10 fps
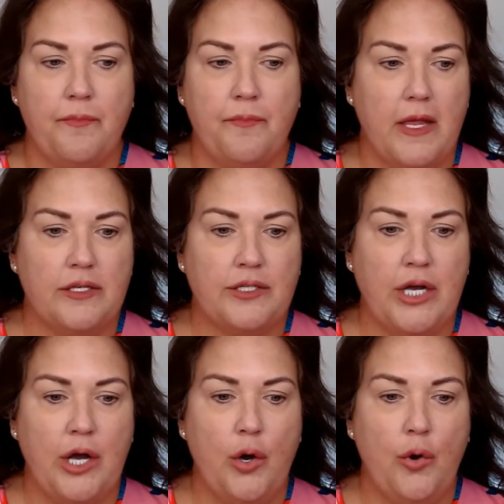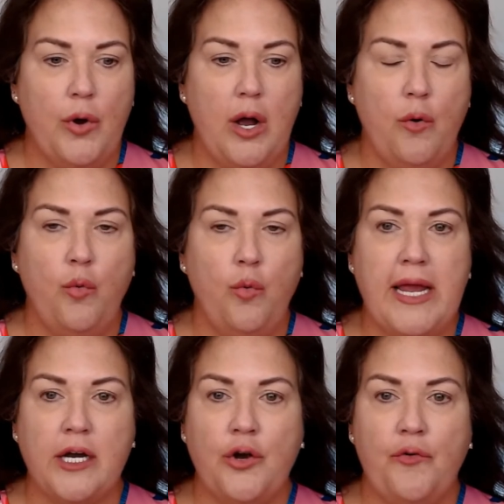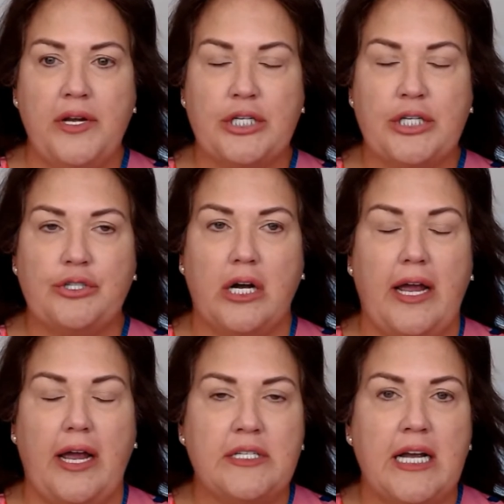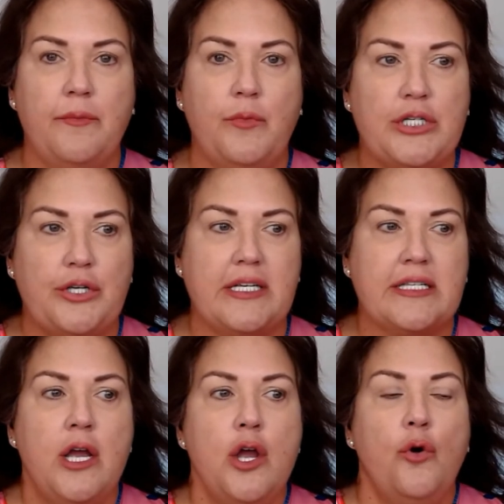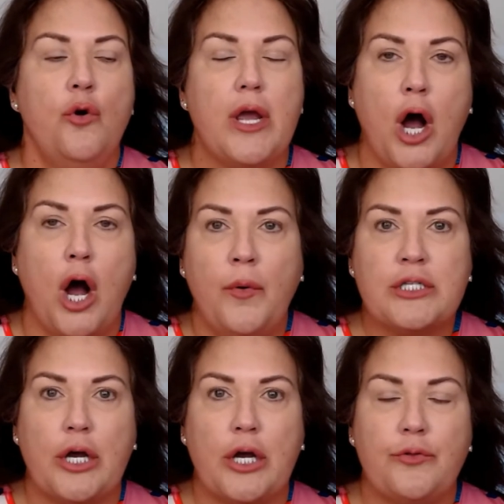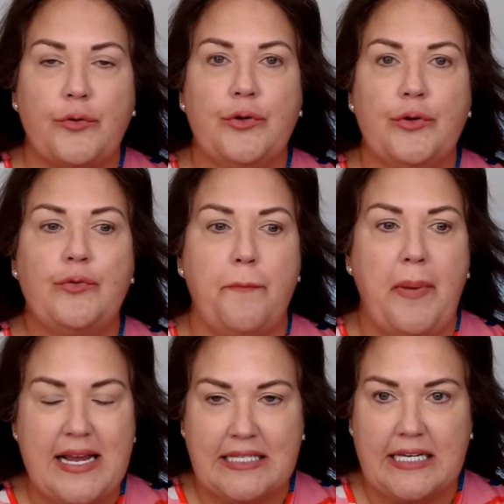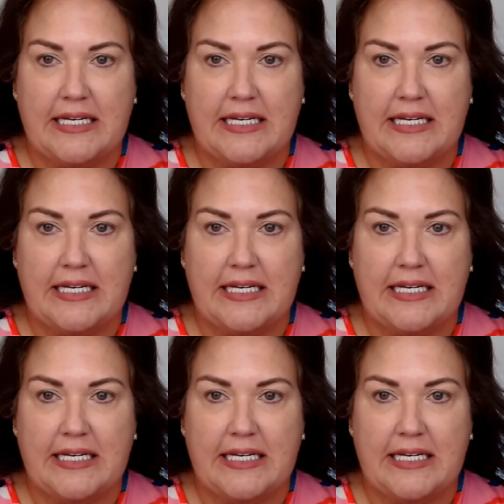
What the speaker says: So we are going to talk, every time we do these, we always go through the basics.